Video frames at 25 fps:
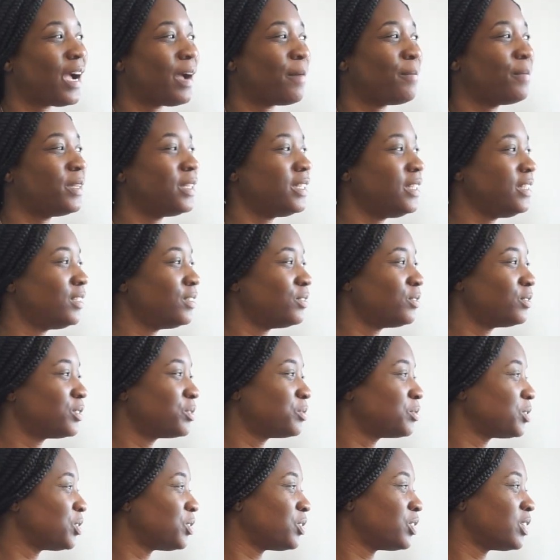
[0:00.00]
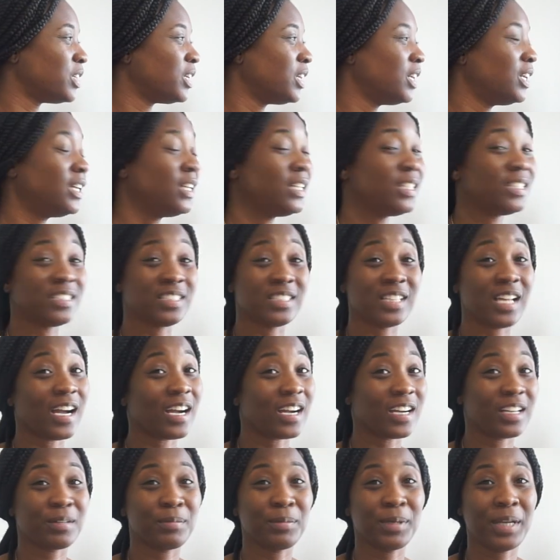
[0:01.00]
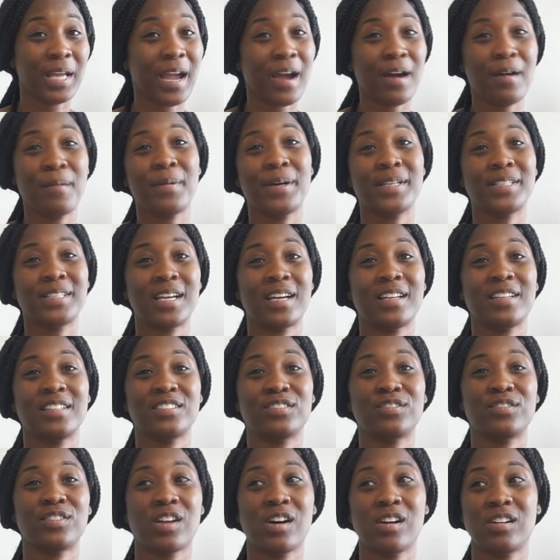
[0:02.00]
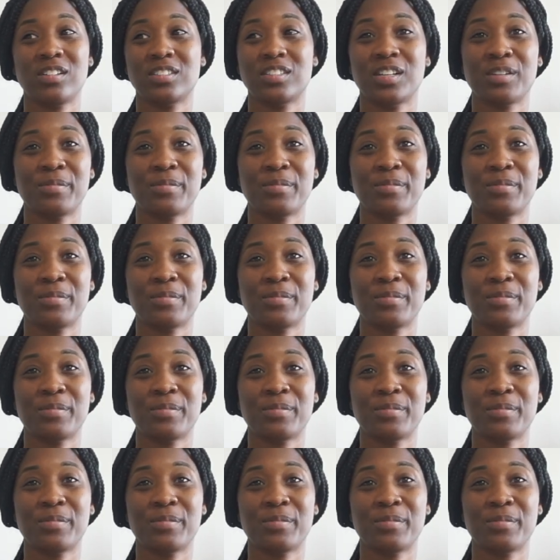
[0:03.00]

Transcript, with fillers: I believe the room tour is not going to be out by the time this vlog